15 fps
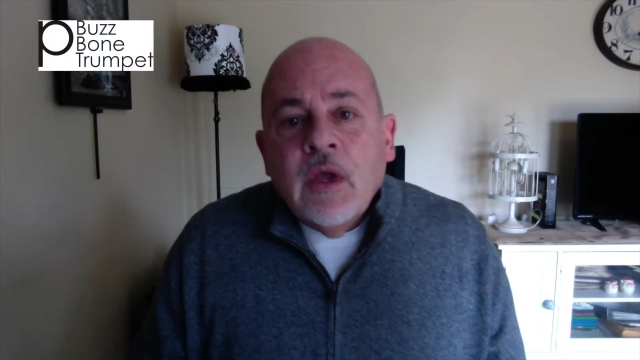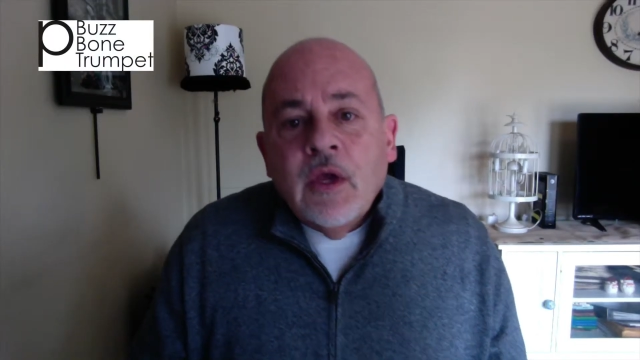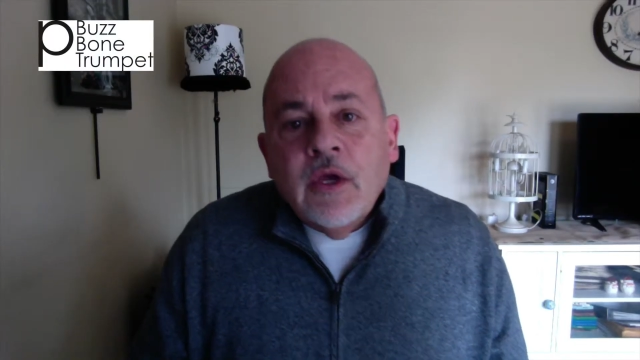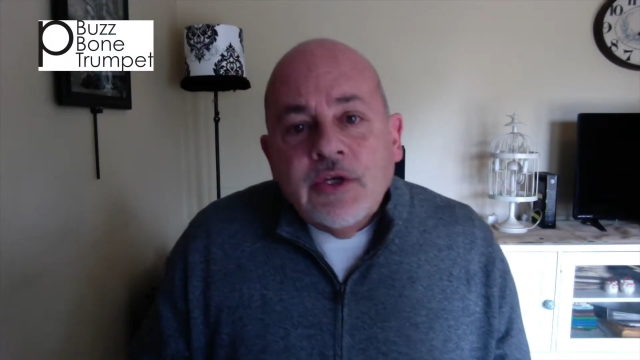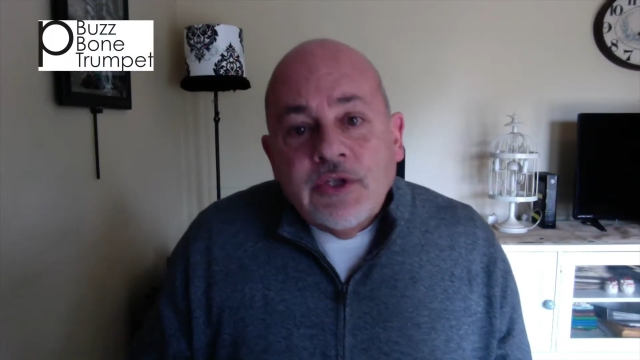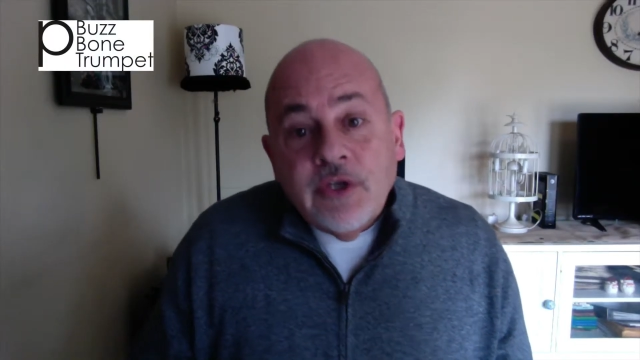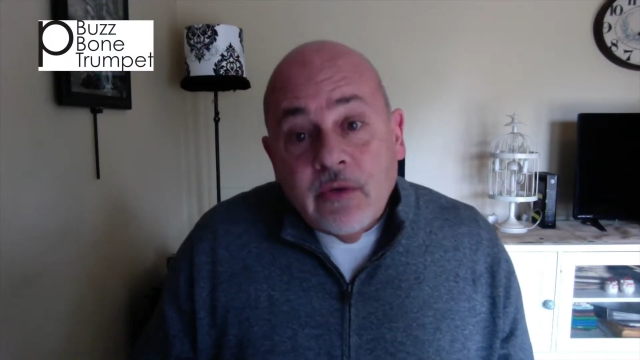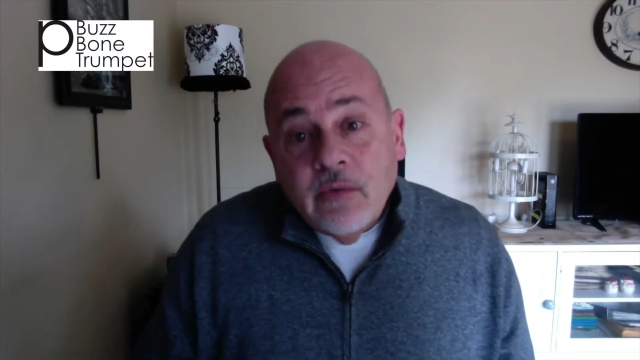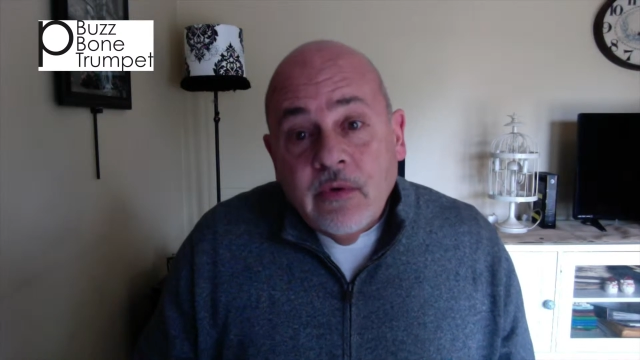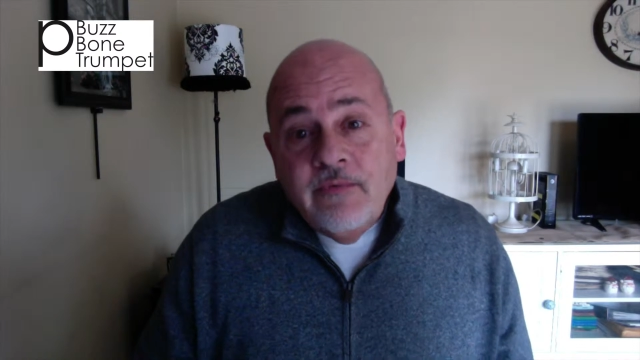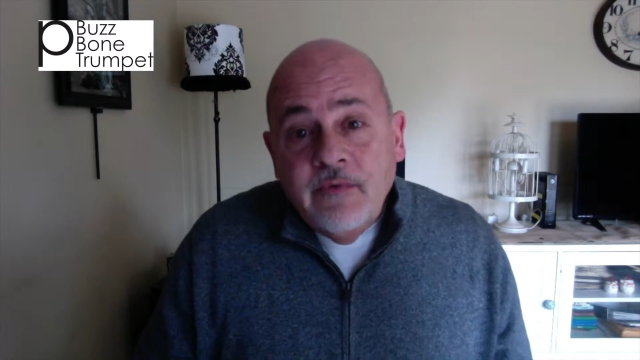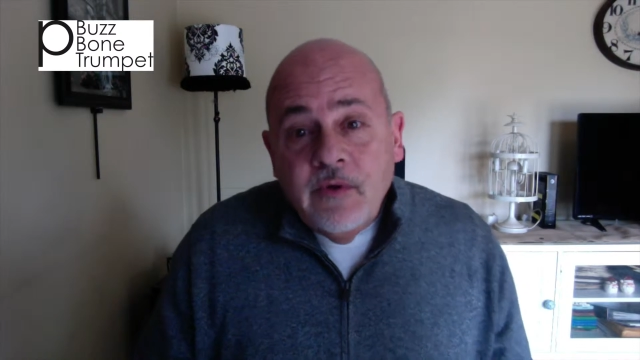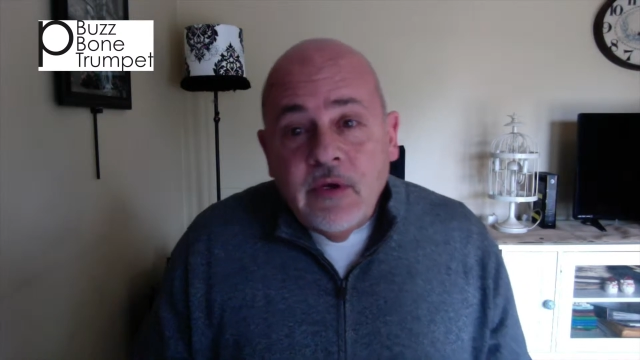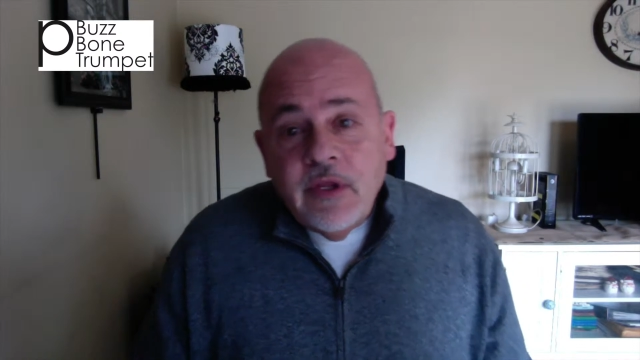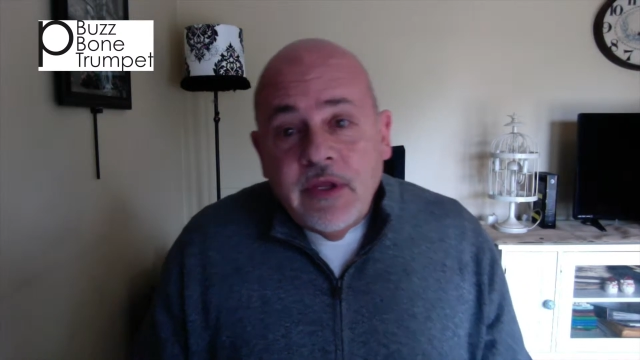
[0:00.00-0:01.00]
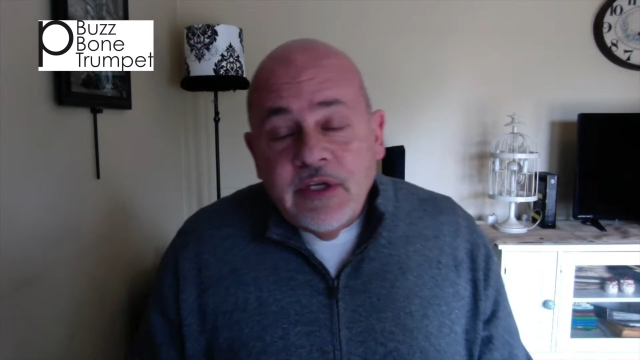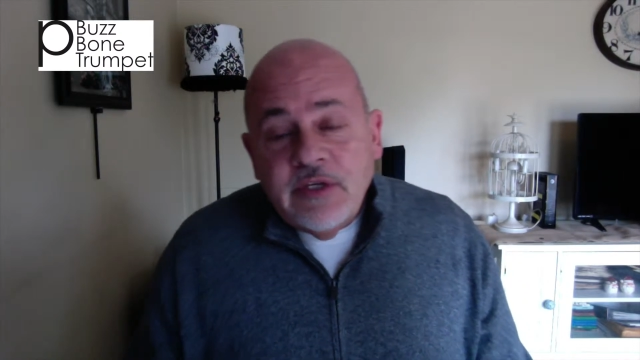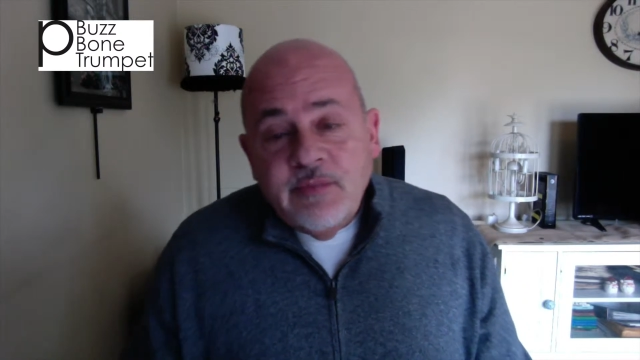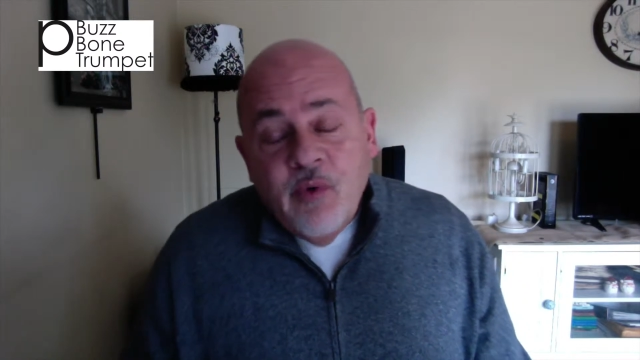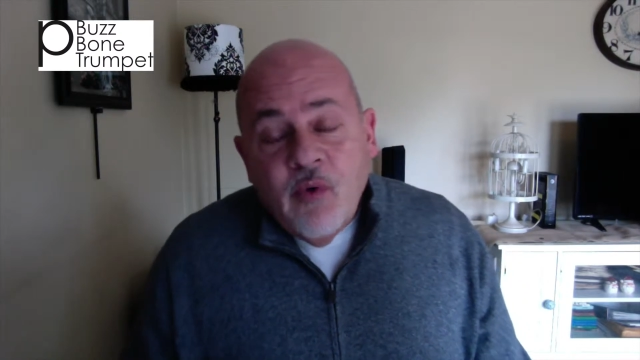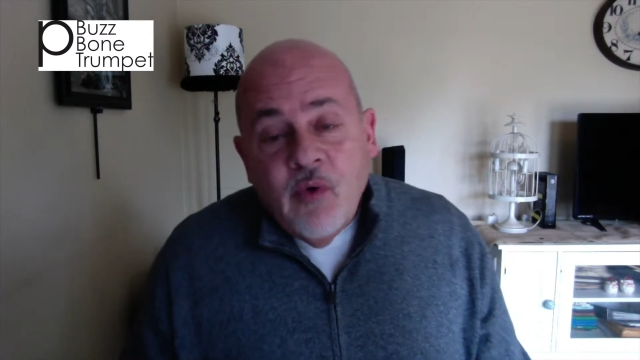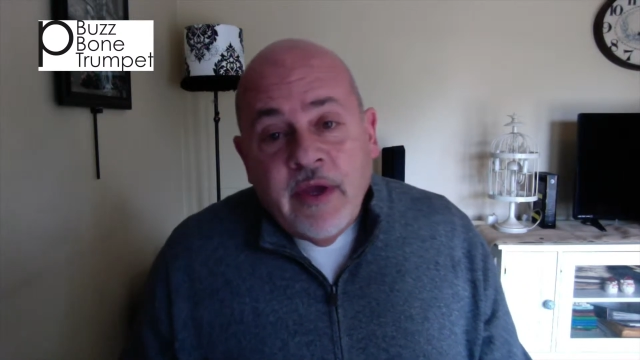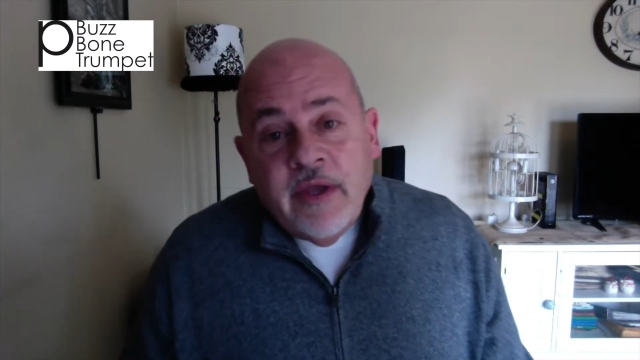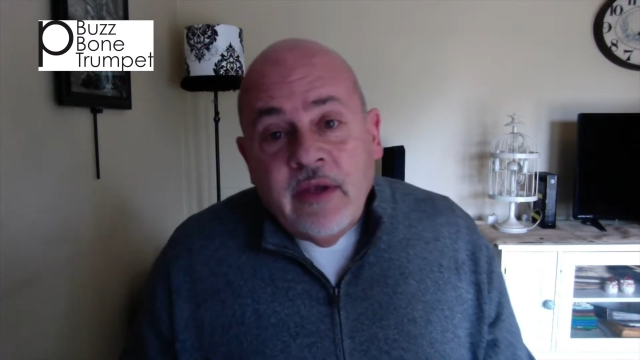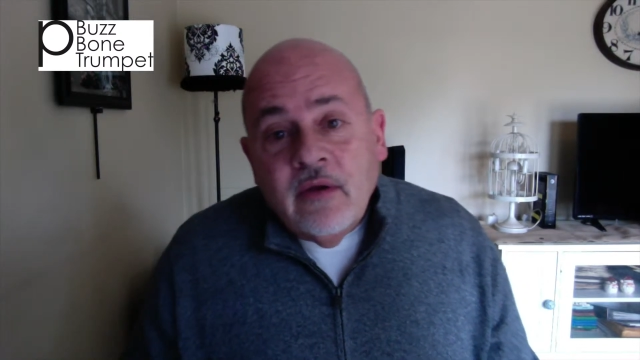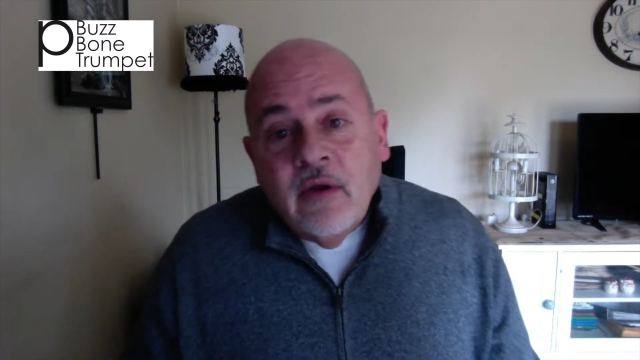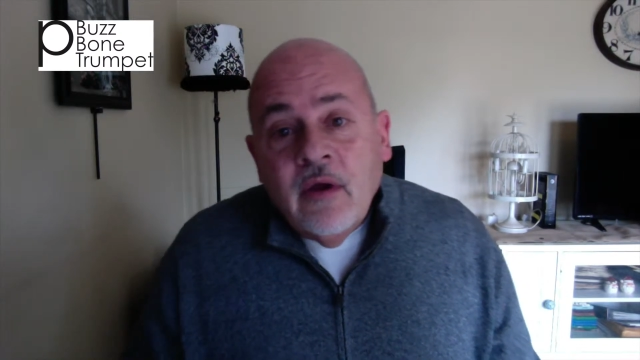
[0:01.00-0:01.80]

So to review to this point,